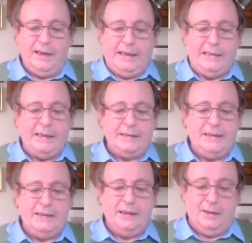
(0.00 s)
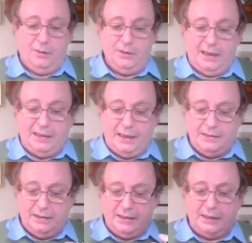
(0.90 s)
In the
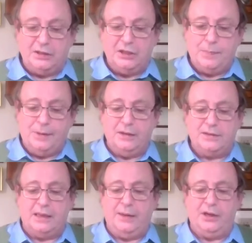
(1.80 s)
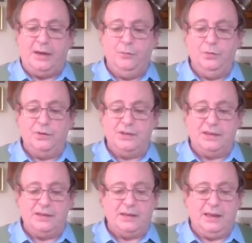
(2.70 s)
and there continue to be South African influences
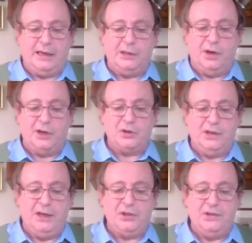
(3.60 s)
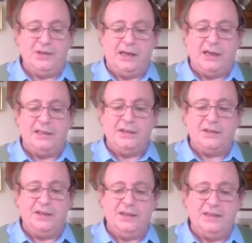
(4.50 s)
in Anglo-Irish relations. In the
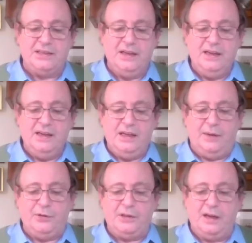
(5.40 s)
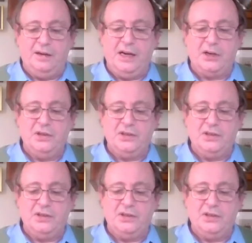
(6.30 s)
1930s, Afrikaner nationalists